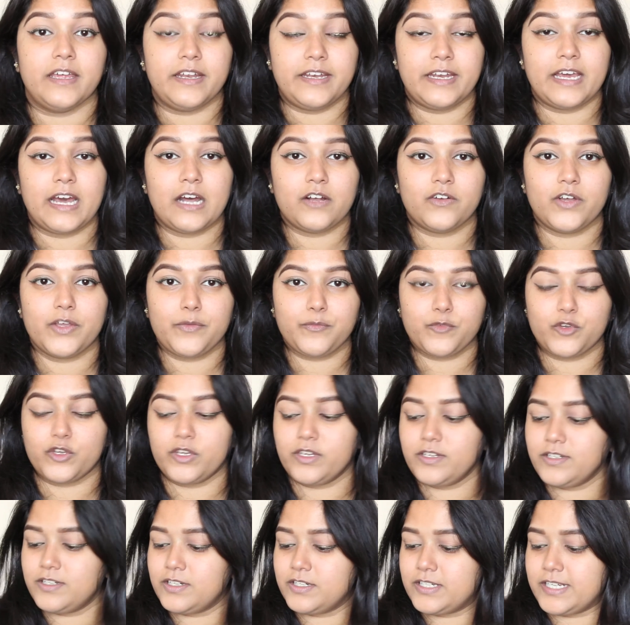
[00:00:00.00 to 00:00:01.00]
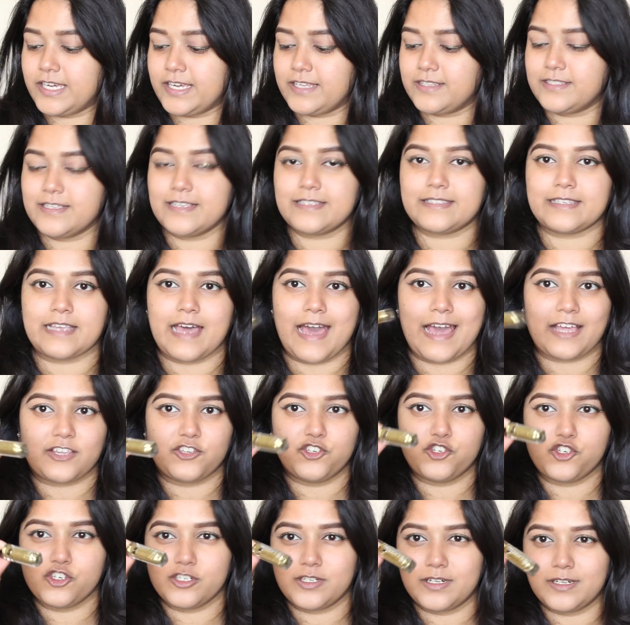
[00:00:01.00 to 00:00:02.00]
And now I'm going to take this
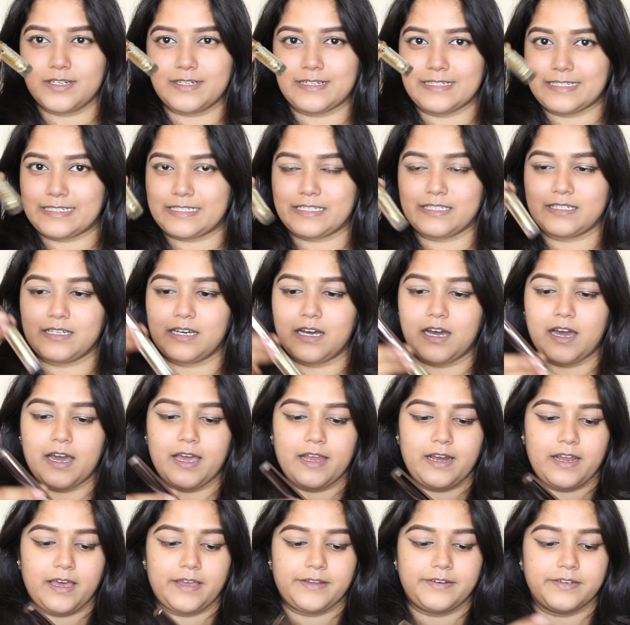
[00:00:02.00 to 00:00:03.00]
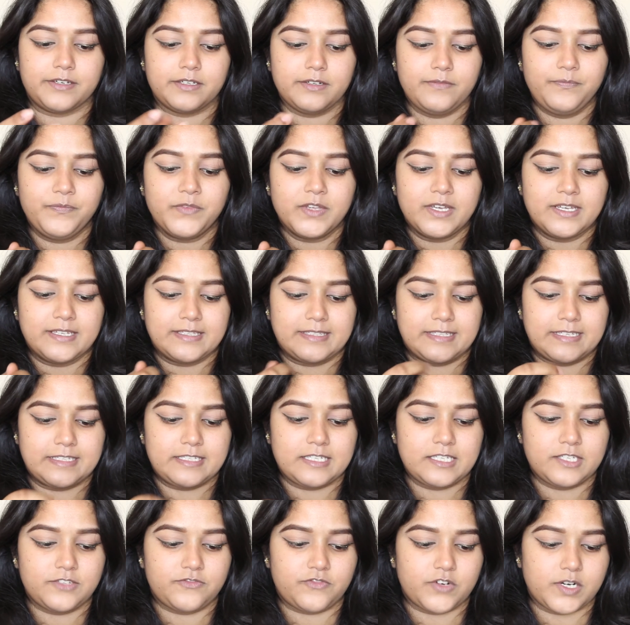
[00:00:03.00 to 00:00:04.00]
actual glitter eyeliner.
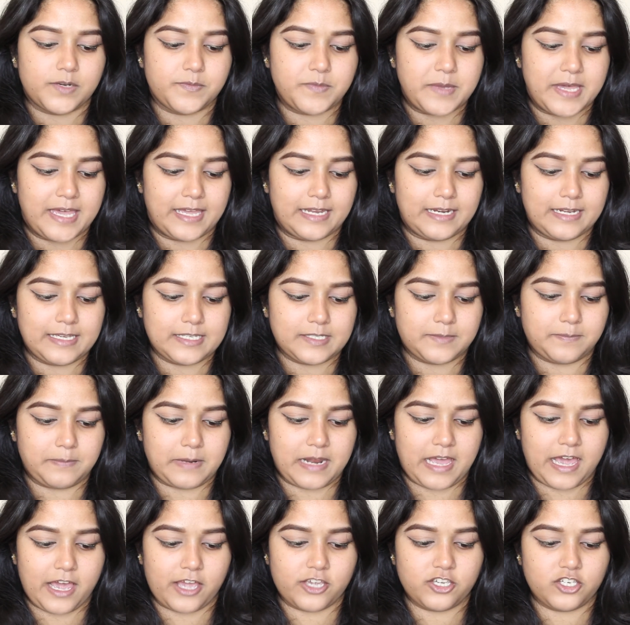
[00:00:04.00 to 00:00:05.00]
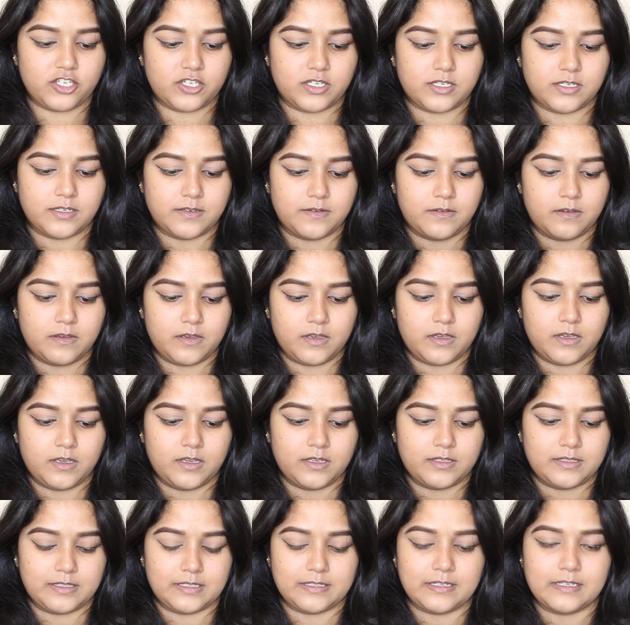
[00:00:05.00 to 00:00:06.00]
This is from LA Splash.
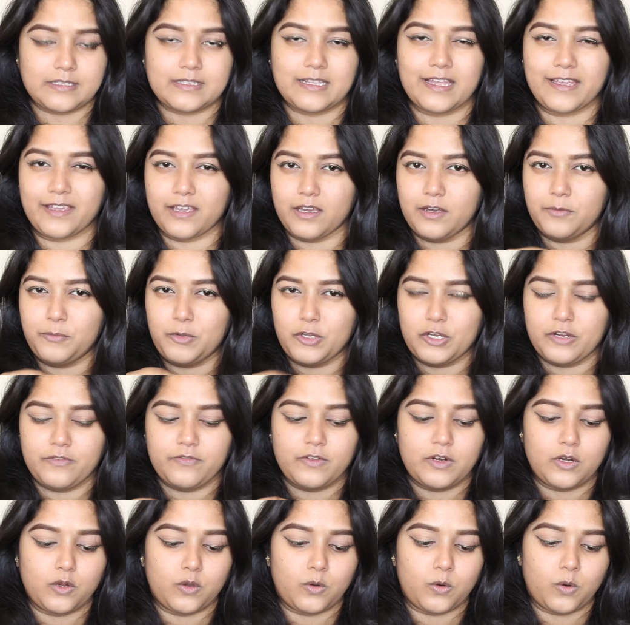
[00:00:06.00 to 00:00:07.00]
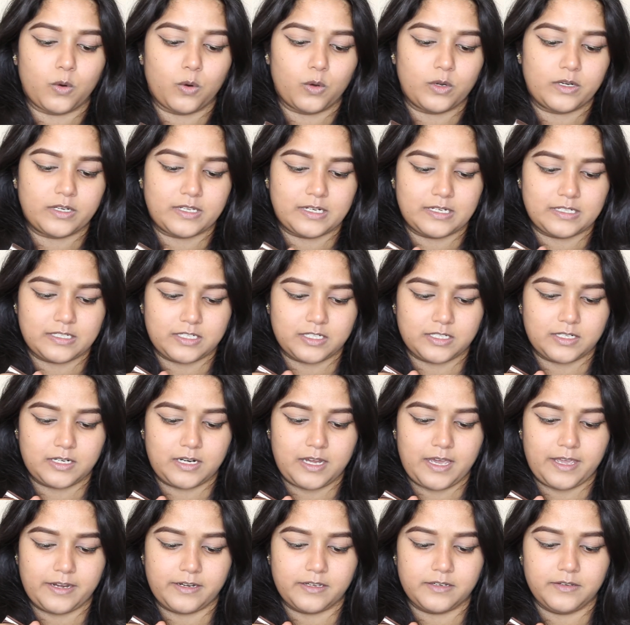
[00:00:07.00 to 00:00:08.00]
This is like a beautiful gold glitter
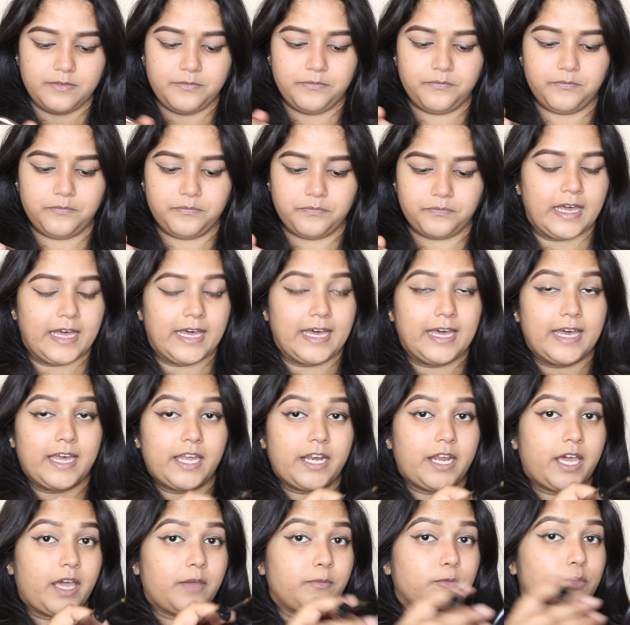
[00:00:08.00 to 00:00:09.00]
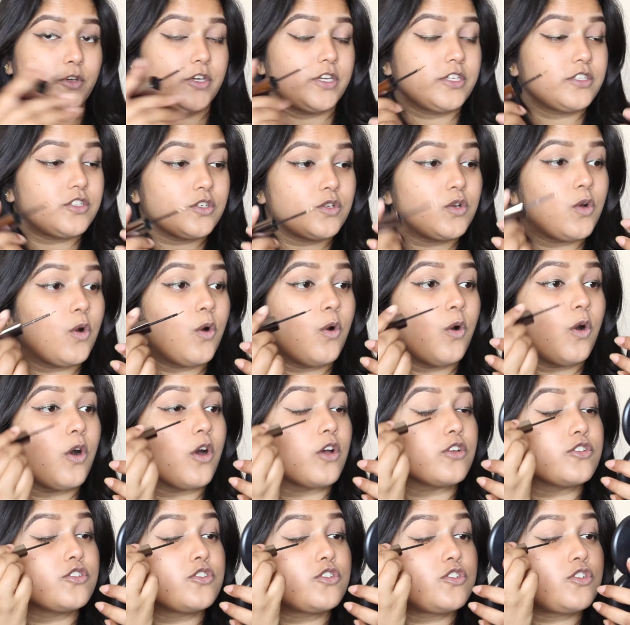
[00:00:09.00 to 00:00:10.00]
liner. And I'm going to go
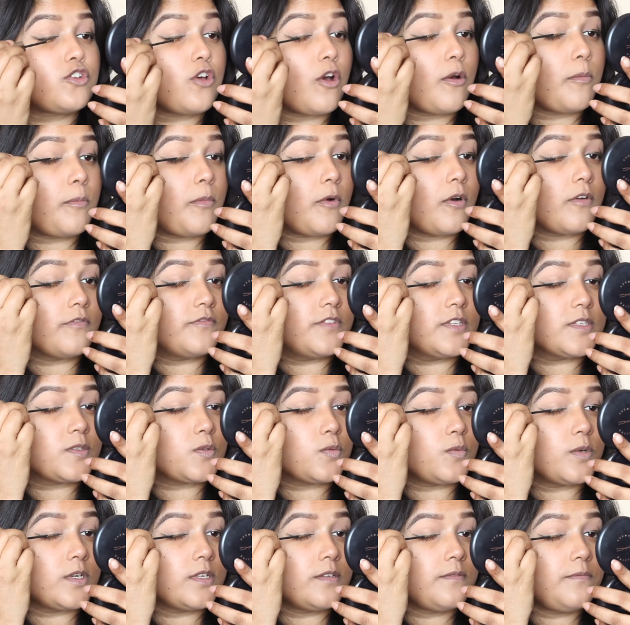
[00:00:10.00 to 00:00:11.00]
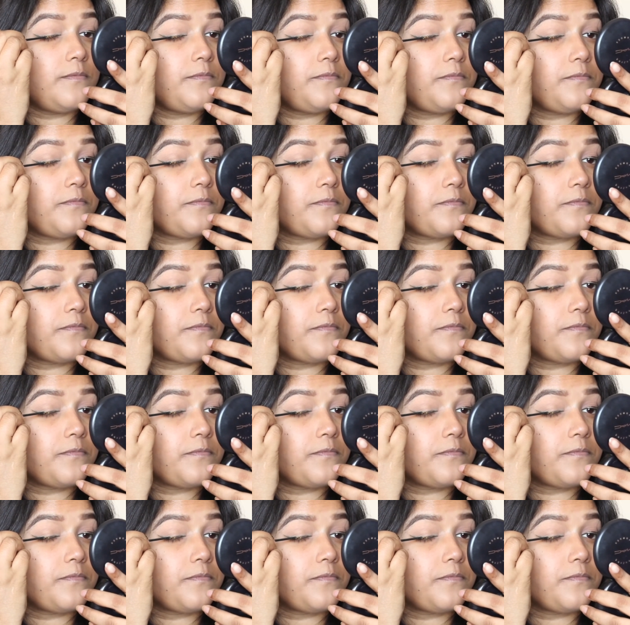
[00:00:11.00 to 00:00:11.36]
on top of this one.